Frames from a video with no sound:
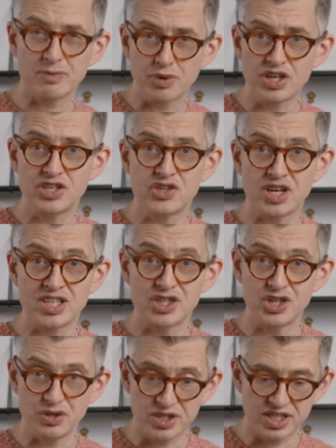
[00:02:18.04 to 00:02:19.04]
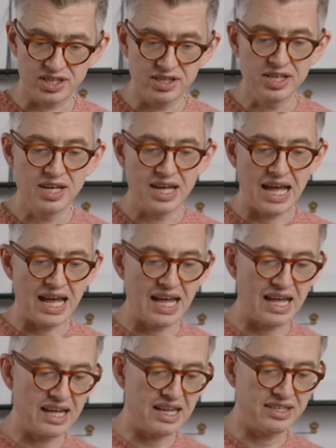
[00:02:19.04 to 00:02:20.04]
pressure transducer,
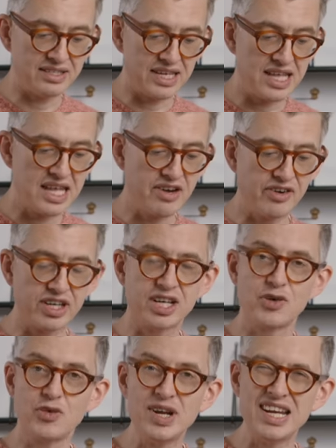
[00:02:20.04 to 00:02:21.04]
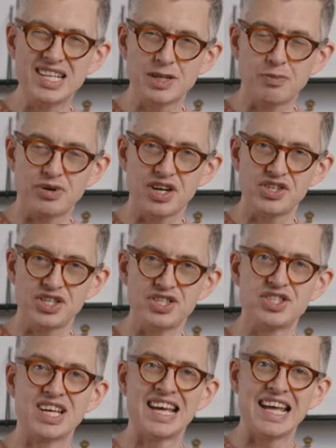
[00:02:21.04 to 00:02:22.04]
and here it can read the
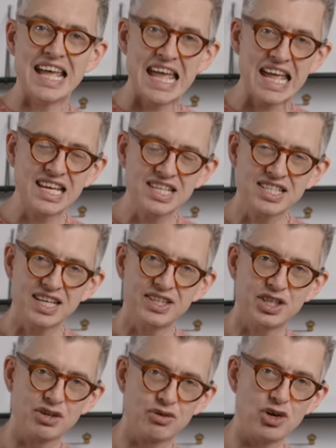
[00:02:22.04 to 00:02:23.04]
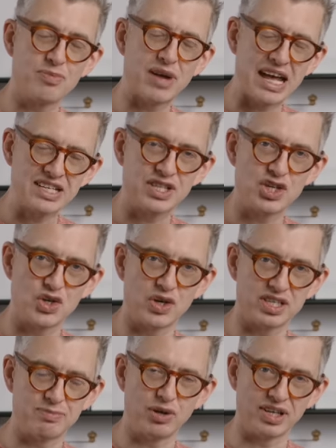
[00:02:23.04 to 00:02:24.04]
pressures inside the group as the shot
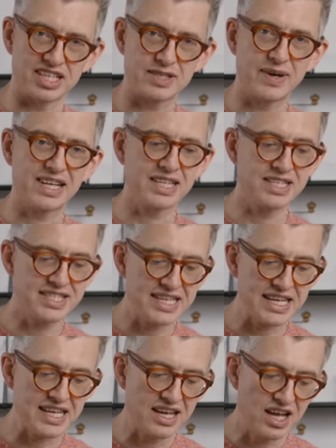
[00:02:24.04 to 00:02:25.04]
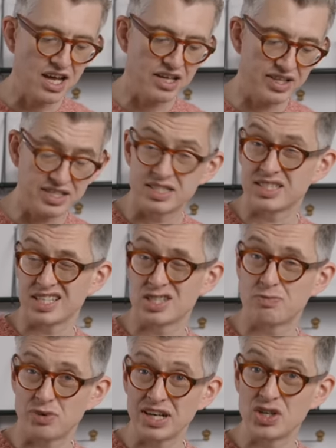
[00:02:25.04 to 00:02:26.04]
is pulling. So I can see this is a
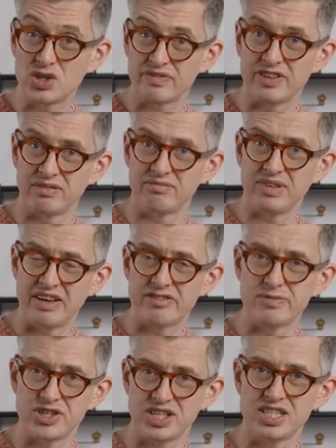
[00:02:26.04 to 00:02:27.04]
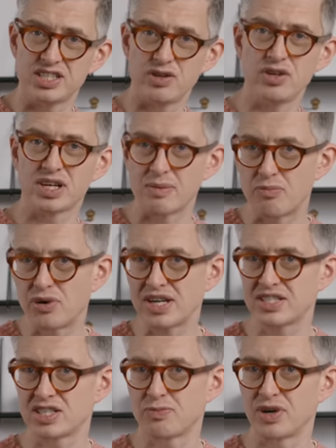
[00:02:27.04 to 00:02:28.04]
spring-driven lever machine, so you compress
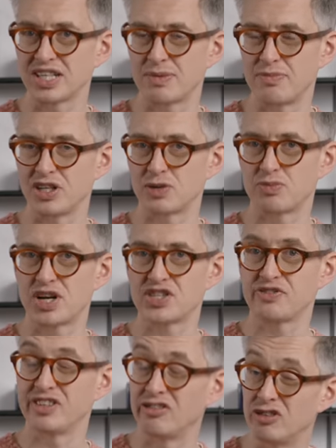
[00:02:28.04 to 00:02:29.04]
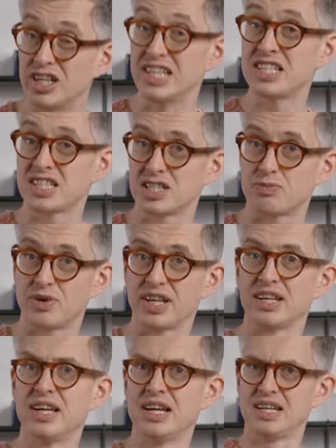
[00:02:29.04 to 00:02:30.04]
a spring to build pressure and release the
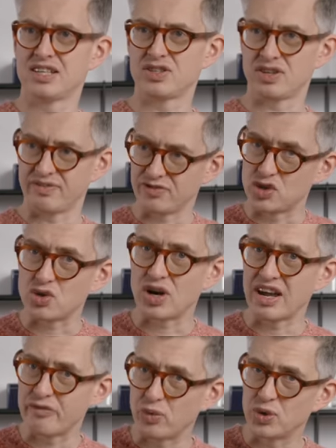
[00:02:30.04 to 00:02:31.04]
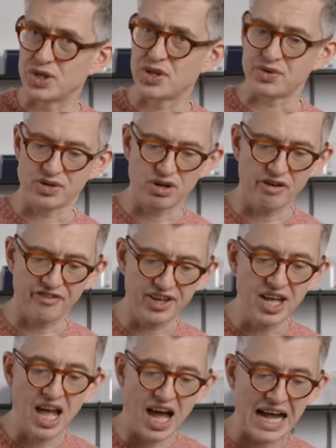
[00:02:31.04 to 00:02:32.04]
spring to sort of drive water through coffee.
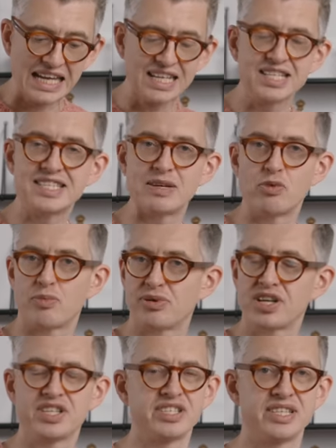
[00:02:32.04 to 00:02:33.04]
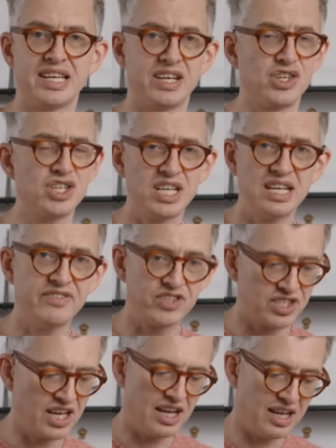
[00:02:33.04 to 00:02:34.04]
I can see what pressures it
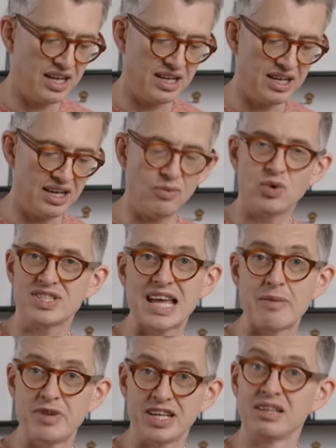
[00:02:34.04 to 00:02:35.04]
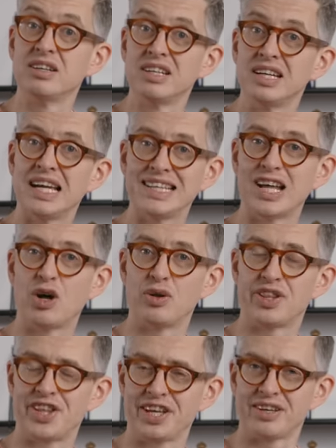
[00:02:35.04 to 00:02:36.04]
achieves and what's happening in that whole
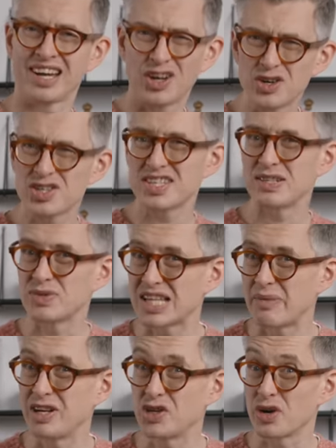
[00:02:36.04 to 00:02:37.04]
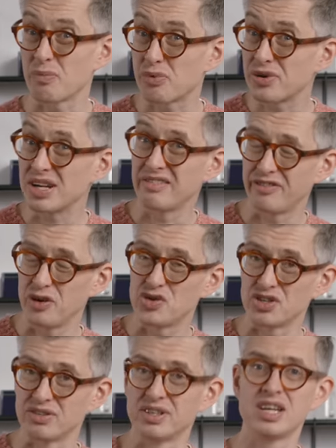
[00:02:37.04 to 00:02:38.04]
thing. I can also see what's happening during
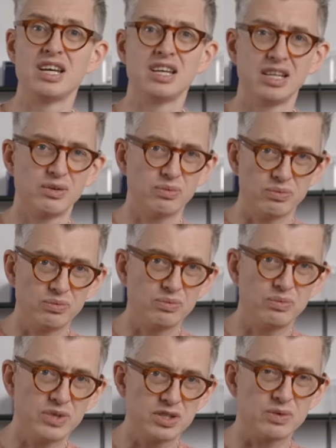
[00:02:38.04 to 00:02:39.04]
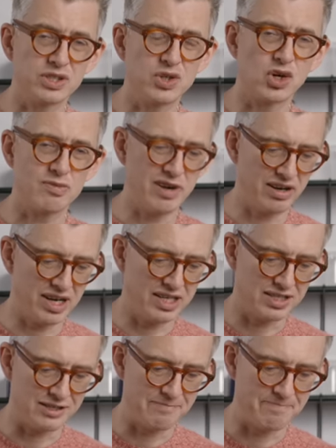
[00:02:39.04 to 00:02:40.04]
pre-infusion, which we'll talk about later.